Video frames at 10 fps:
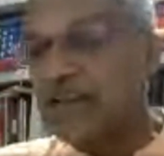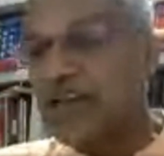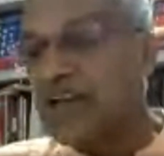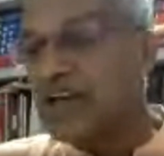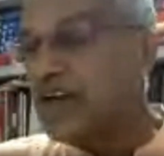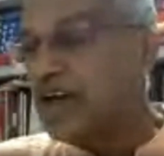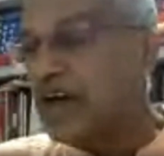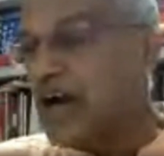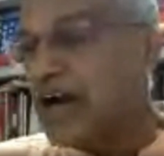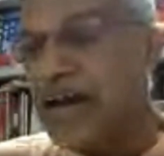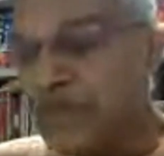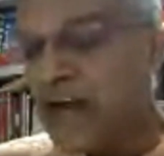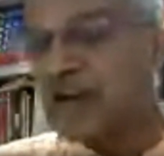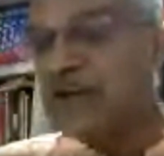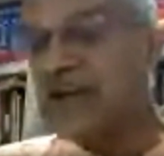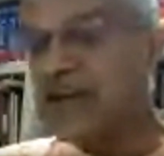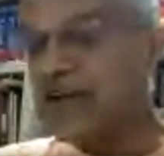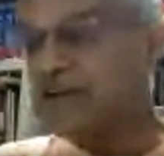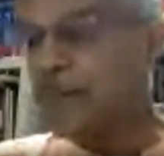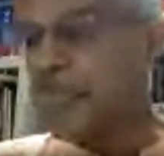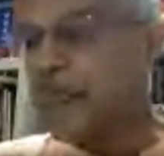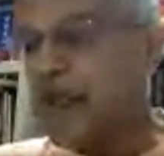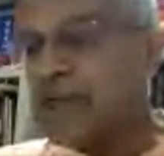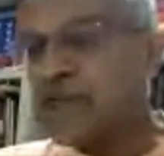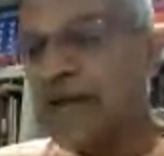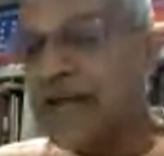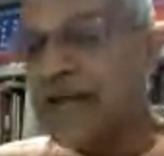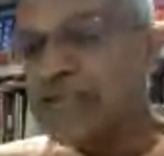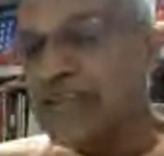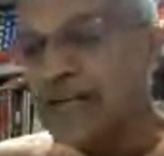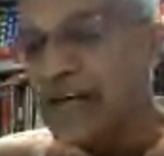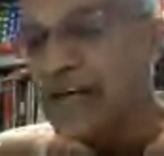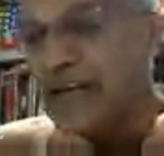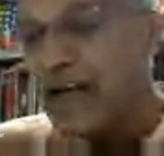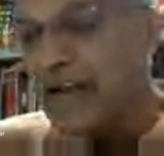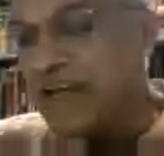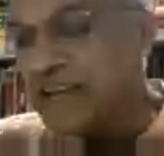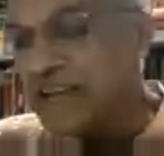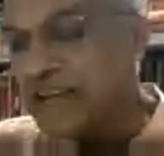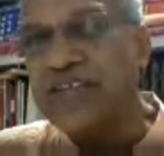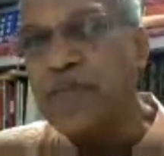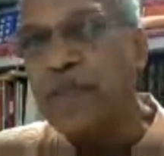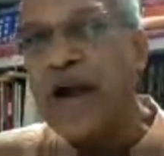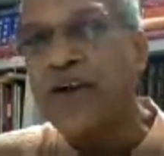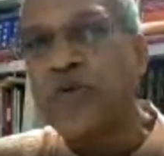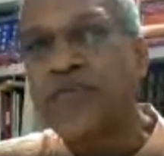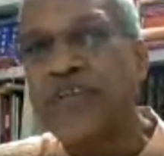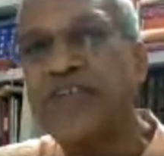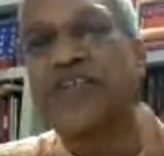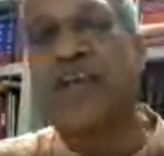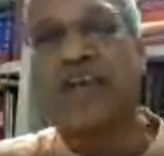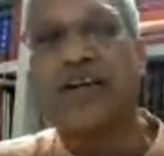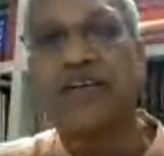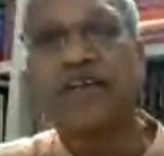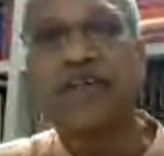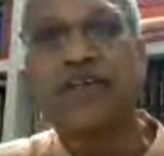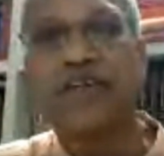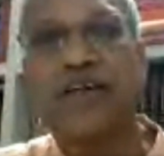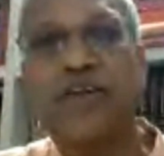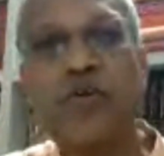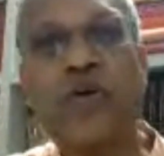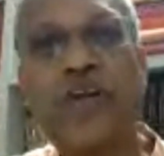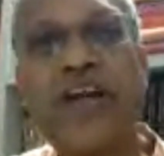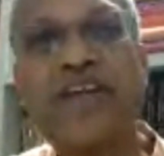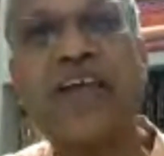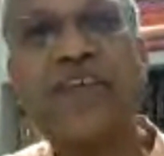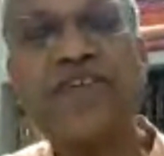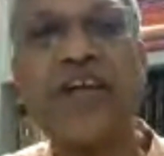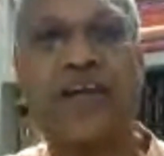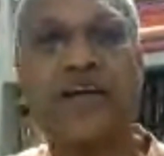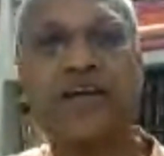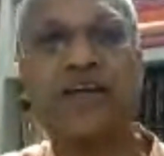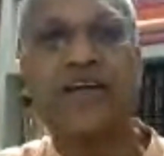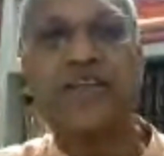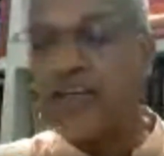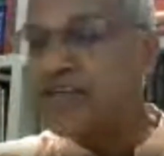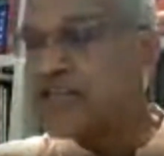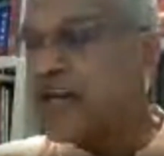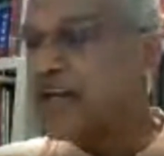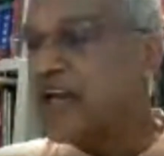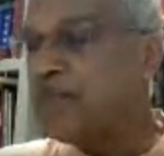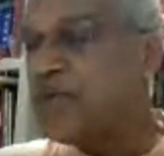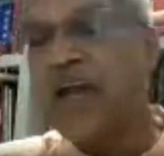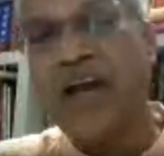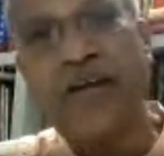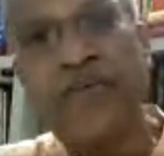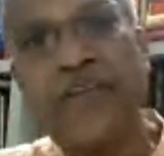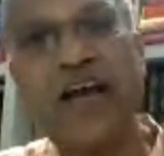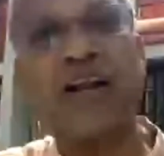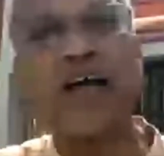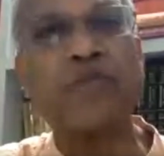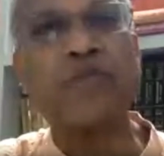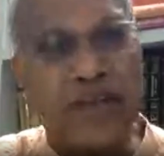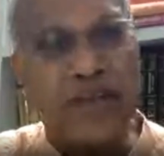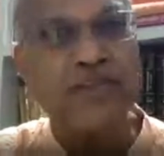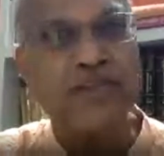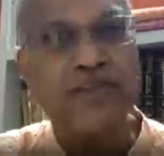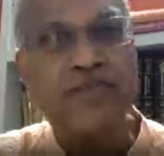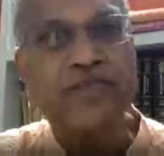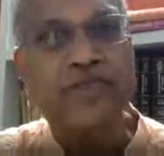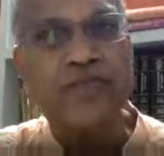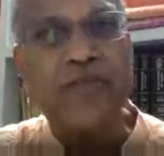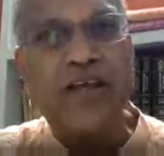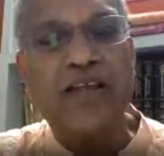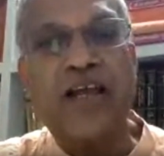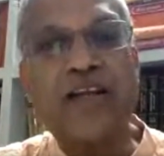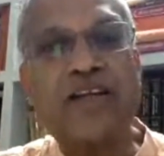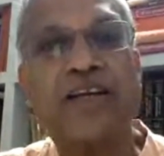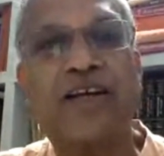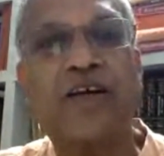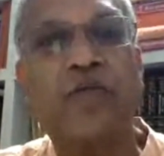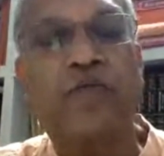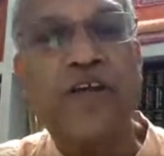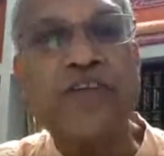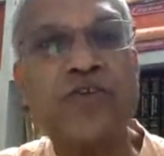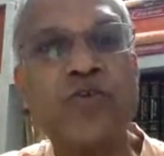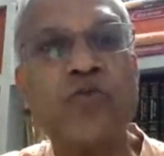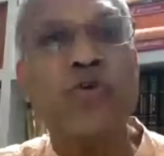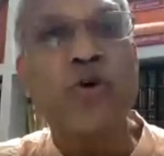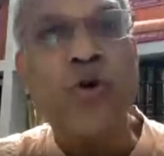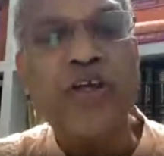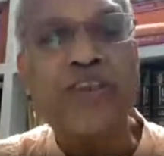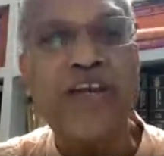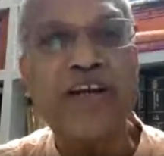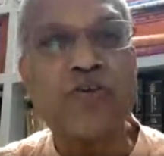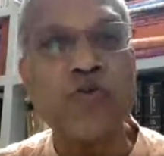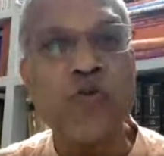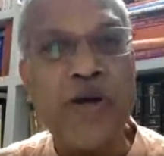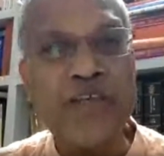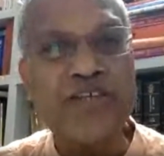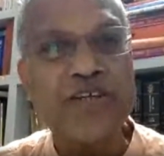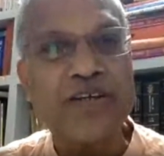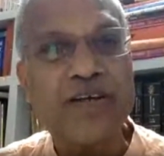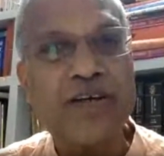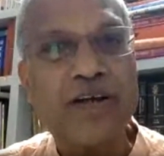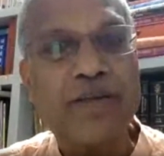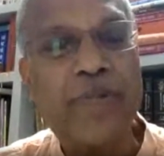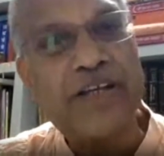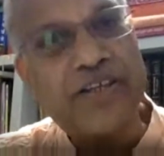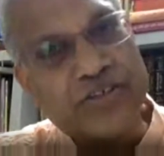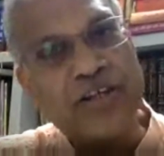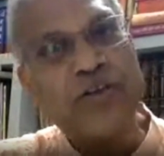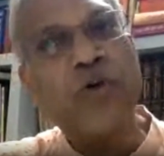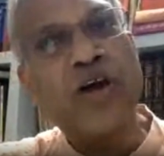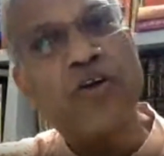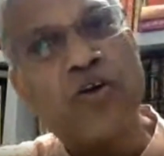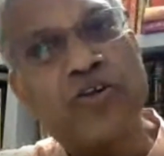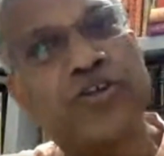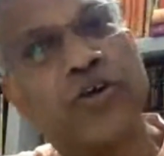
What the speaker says: anadharana as well as anadhyasayatma jnana prati. That is a part of sanjay. You create sanjay. Sanjay can be anavadharanatmak, that once you know a thing too much, but